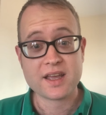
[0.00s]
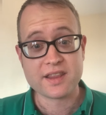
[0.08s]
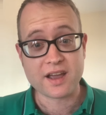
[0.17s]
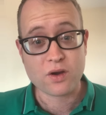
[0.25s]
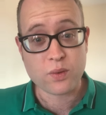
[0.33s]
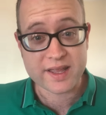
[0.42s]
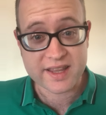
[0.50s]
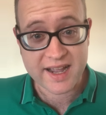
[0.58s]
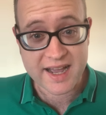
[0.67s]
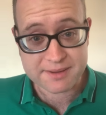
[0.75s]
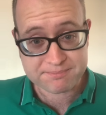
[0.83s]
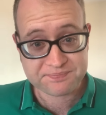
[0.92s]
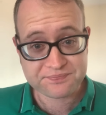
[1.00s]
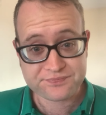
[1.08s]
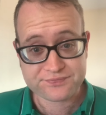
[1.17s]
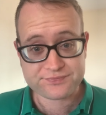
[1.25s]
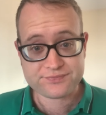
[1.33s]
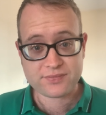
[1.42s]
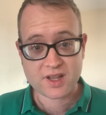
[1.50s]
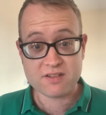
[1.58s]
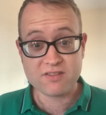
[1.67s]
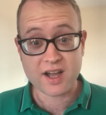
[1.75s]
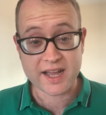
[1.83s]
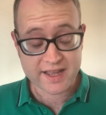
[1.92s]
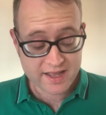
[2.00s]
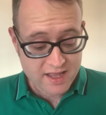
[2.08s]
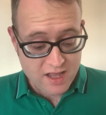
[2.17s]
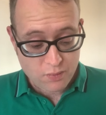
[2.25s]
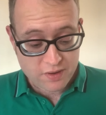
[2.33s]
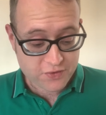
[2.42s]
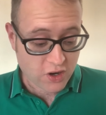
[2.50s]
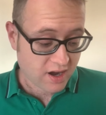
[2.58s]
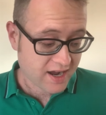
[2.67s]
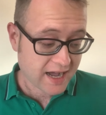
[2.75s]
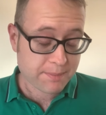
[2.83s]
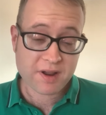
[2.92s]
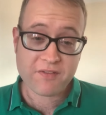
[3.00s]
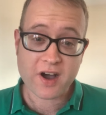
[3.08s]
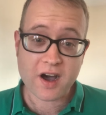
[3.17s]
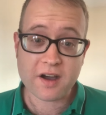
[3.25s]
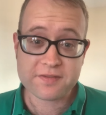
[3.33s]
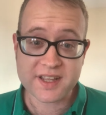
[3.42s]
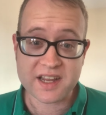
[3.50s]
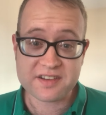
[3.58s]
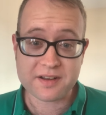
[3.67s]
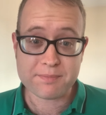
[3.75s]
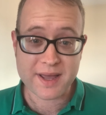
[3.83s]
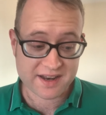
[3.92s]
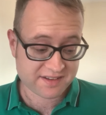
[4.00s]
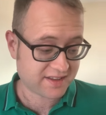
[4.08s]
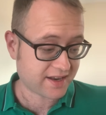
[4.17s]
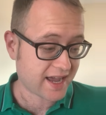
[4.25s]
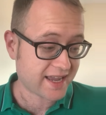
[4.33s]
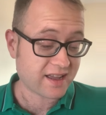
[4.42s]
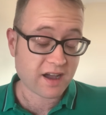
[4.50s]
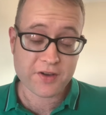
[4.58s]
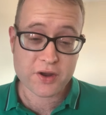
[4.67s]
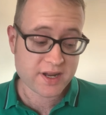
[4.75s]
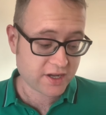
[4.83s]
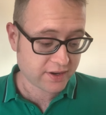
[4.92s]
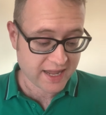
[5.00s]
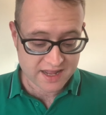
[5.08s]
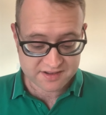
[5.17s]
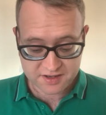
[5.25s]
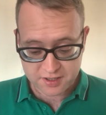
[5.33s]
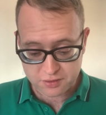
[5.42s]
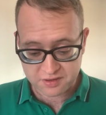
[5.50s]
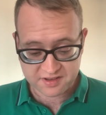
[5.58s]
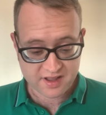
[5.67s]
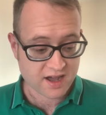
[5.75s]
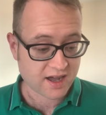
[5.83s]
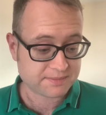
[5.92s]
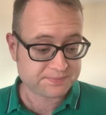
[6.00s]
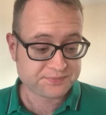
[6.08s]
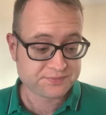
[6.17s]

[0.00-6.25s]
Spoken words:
then quit the game. Right, we've got a couple of half decent bets today. I've only got it as a 2-star.